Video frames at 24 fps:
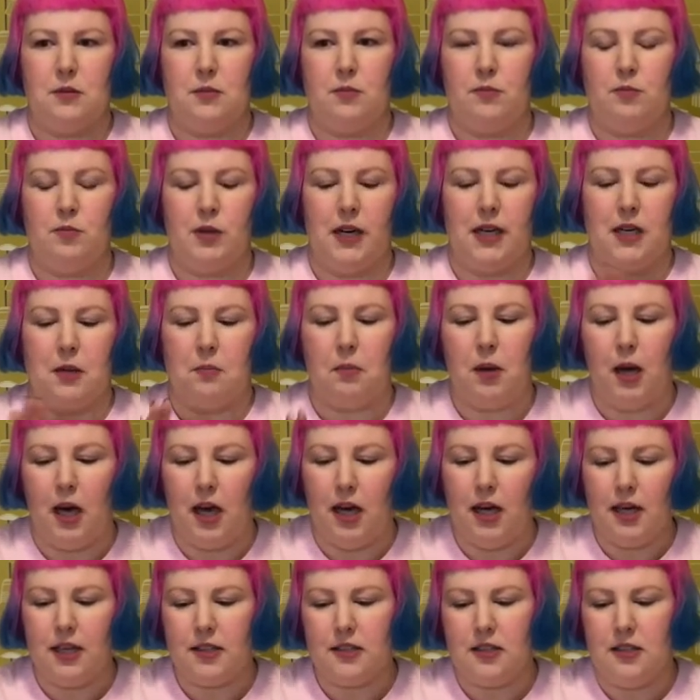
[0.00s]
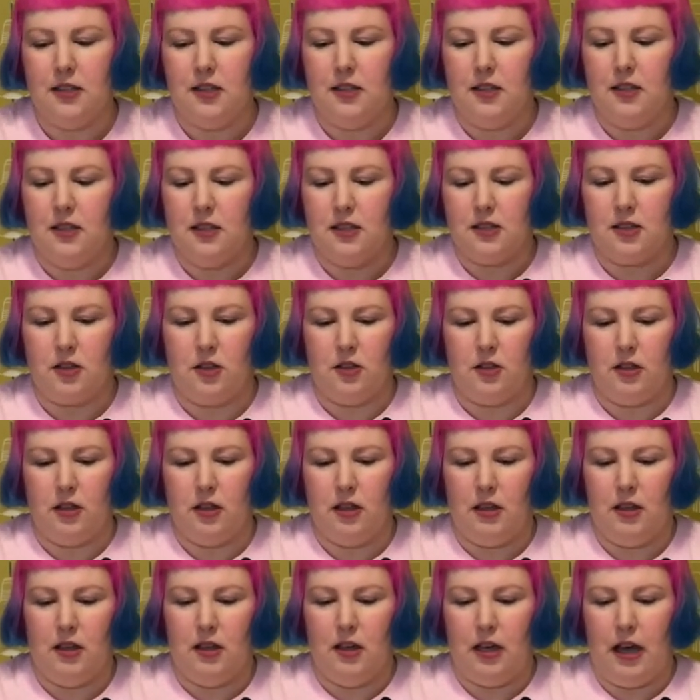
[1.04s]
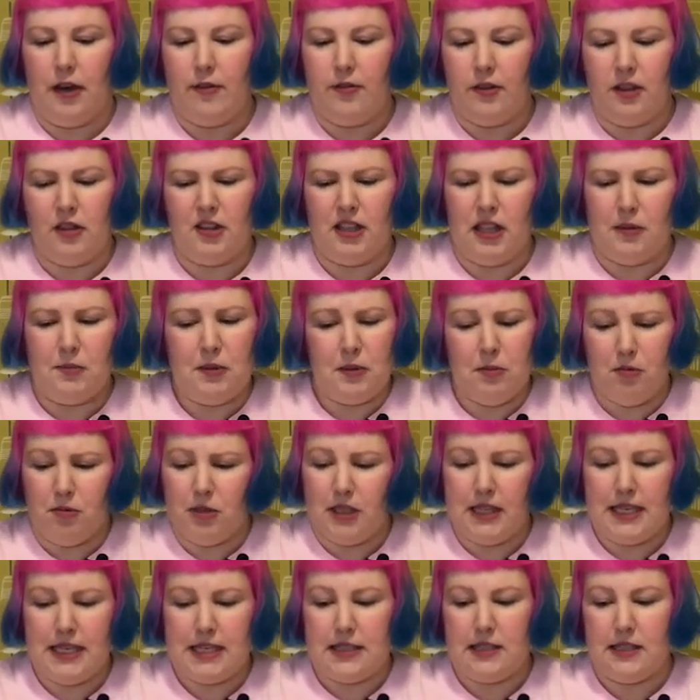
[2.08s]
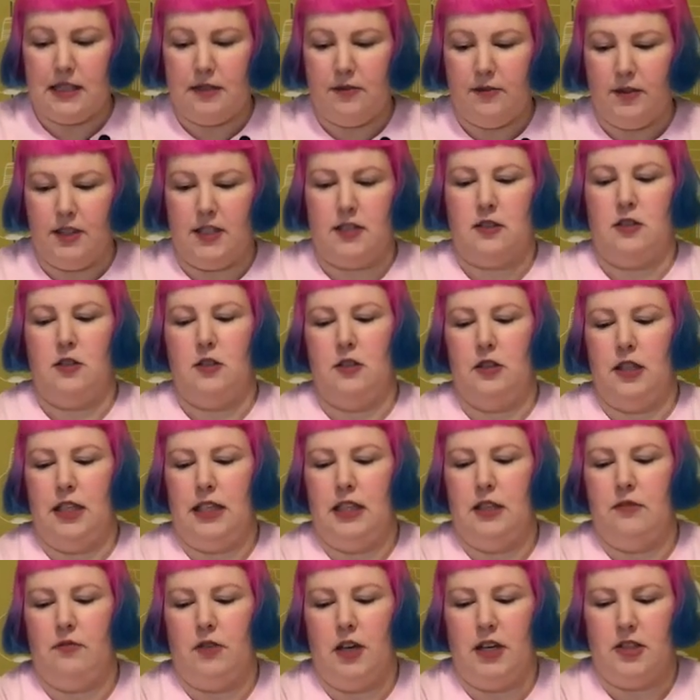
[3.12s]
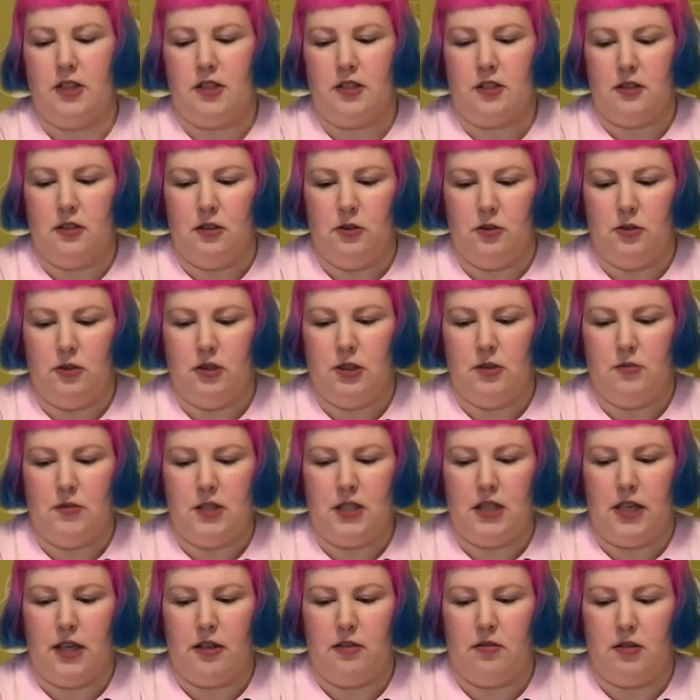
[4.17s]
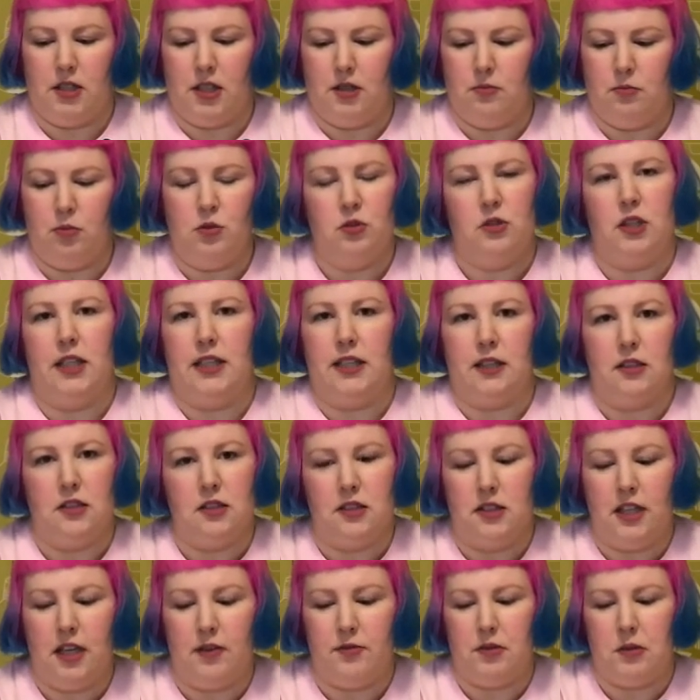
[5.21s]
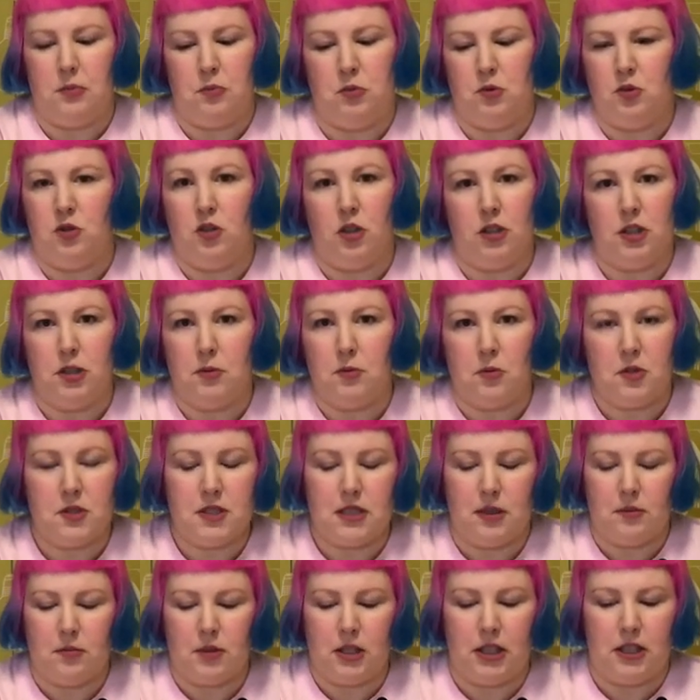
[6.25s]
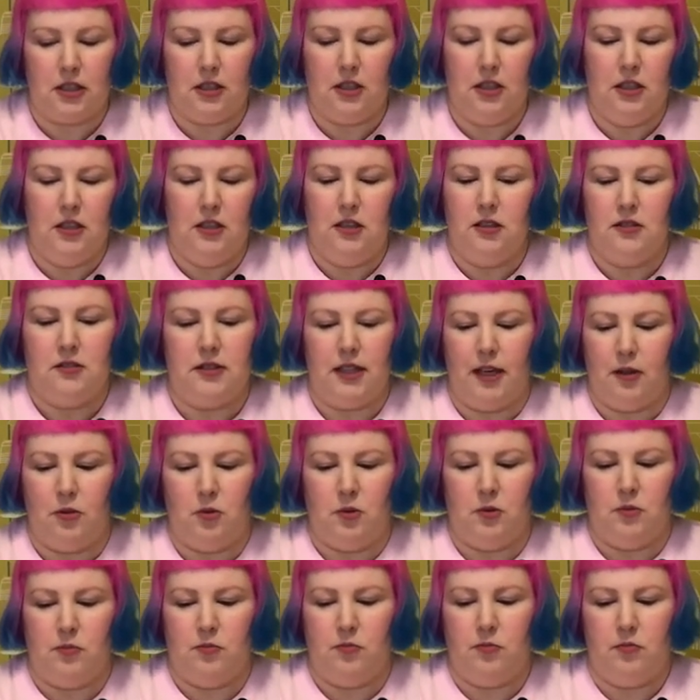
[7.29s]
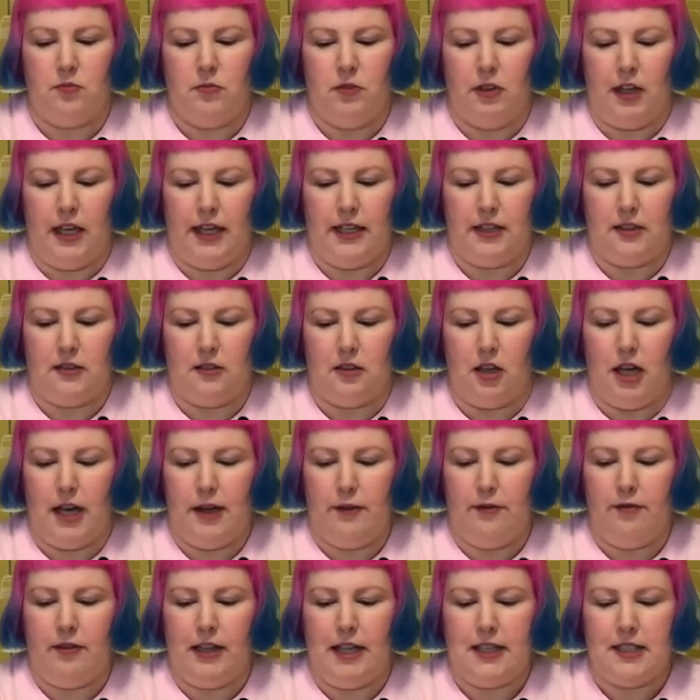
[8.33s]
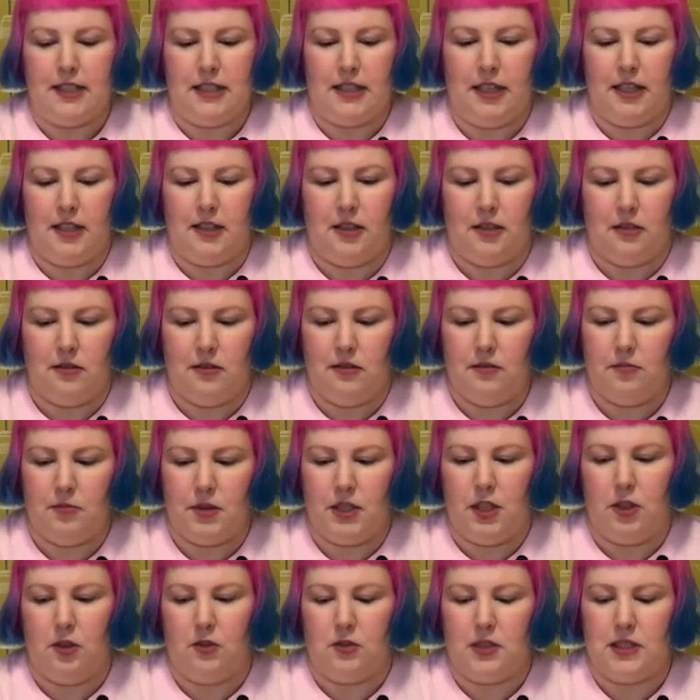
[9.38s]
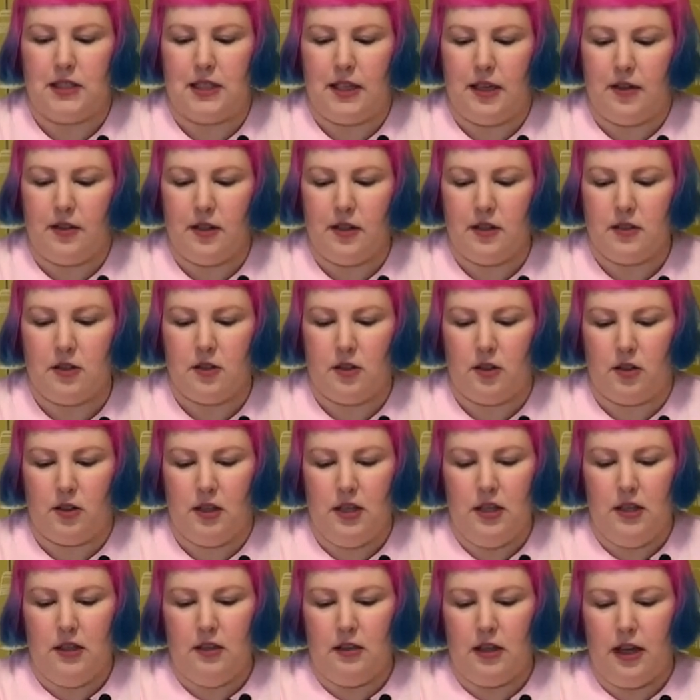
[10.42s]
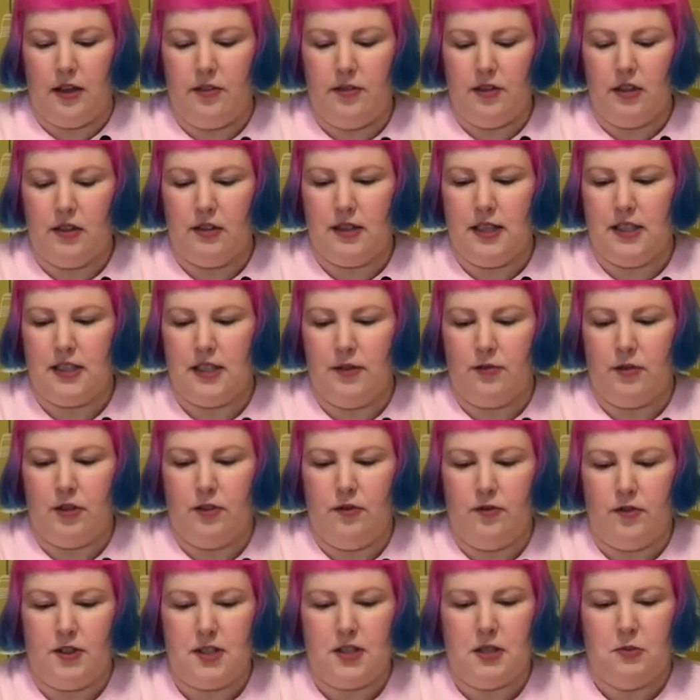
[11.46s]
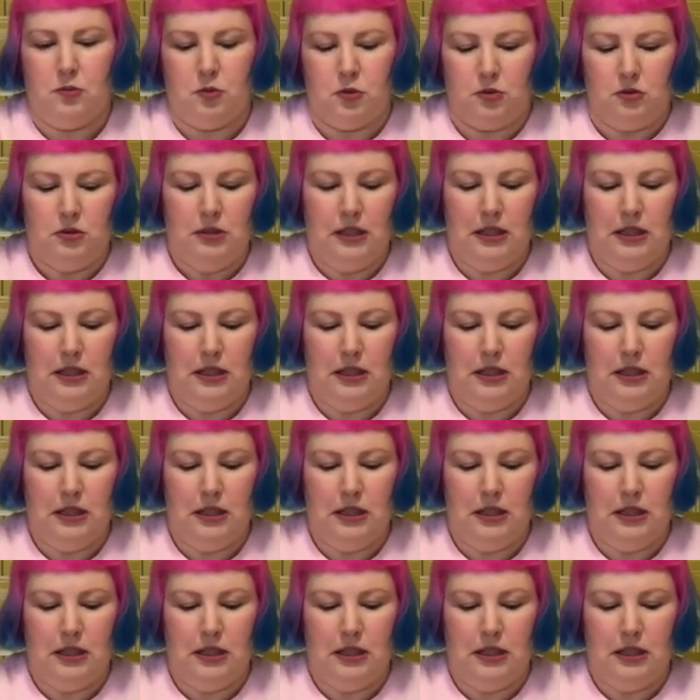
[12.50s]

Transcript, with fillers: spread apart. So I think they'd be pretty easily fixed though, like if I just glued them together and then put like a heavy book on them or something, they would like lie flat again and be held together. So I think they're definitely fixable,